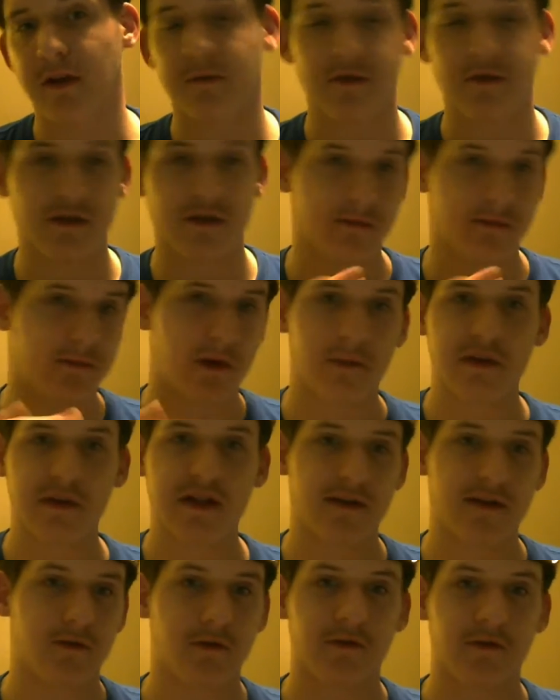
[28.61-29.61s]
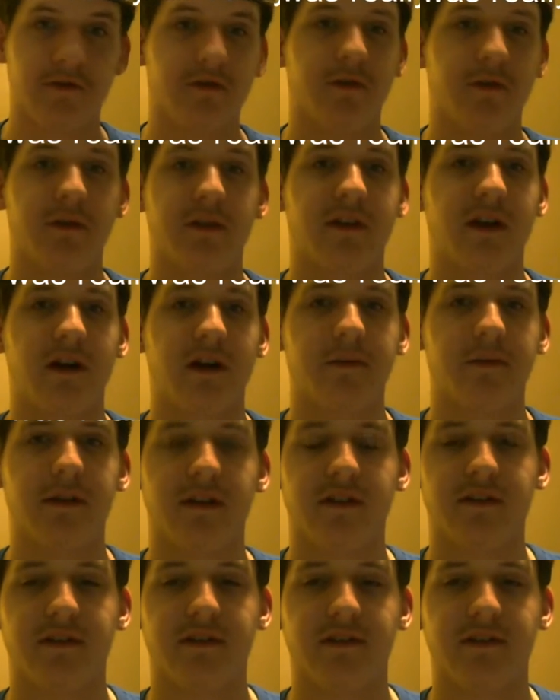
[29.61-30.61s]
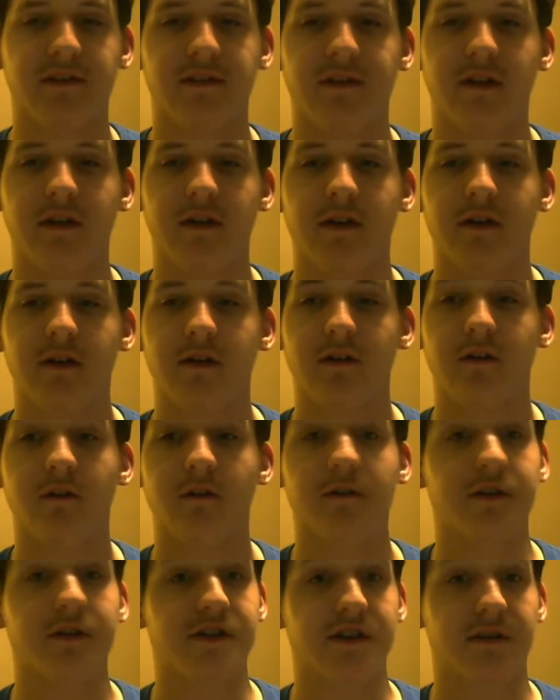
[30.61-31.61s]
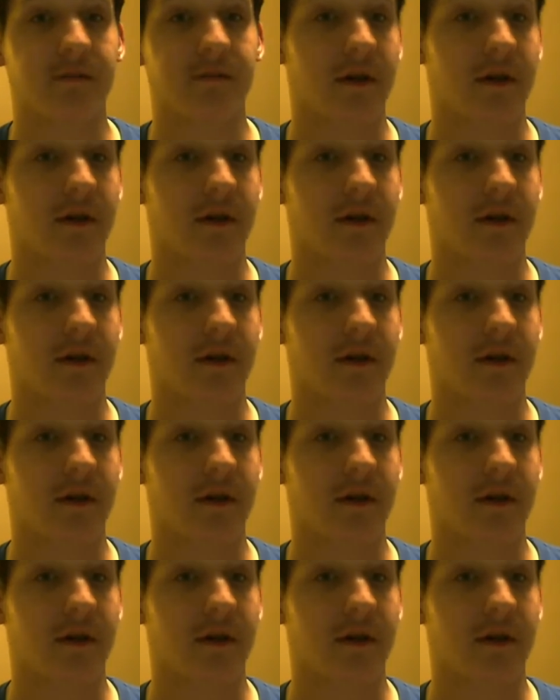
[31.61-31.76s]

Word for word: which pretty much everyone's doing now because Holy shit.